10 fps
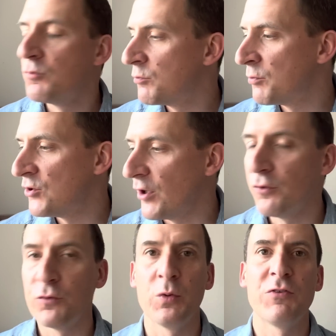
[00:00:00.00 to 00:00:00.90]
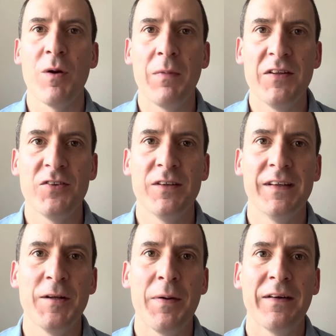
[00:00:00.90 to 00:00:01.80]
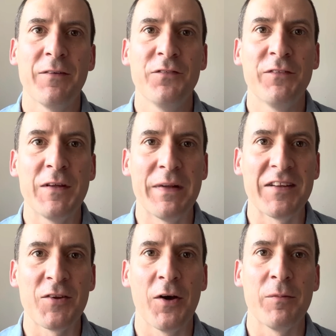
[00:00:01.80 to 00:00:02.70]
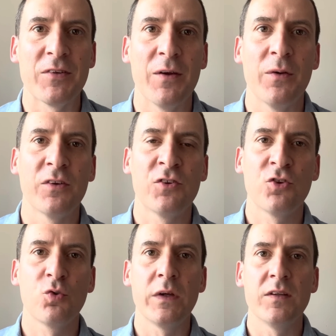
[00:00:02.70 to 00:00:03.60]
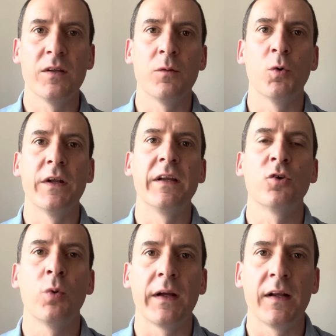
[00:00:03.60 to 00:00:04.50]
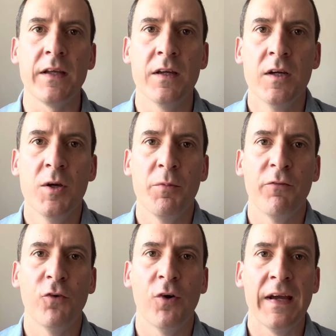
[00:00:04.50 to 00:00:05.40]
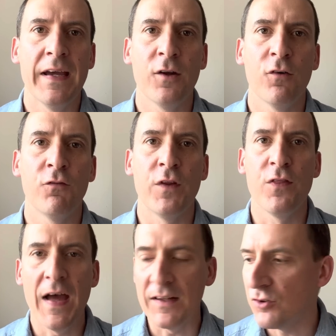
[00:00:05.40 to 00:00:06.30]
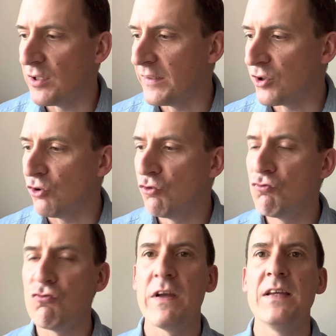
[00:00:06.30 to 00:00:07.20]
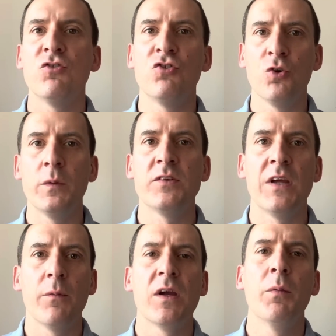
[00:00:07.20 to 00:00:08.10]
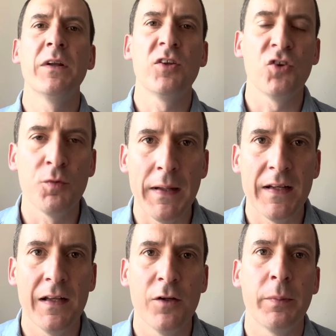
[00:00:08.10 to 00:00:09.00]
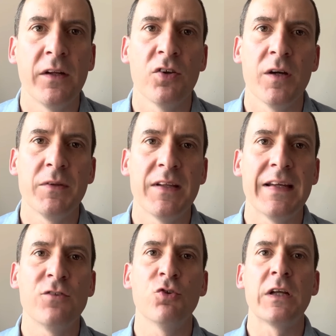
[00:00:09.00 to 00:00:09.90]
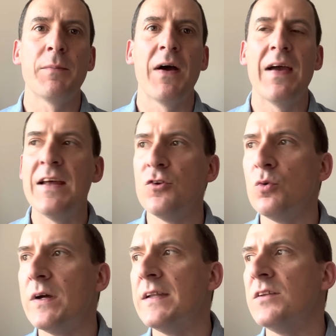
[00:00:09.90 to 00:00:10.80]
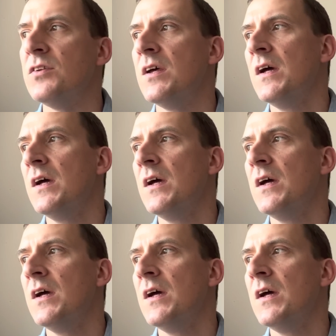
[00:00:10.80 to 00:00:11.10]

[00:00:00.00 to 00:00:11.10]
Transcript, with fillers: son off to his drum lesson in about 15 minutes time. So squeezing one in quickly before I head off for that. So let's get straight to it, shall we? I wanted to spend a little bit of time today talking about Edu and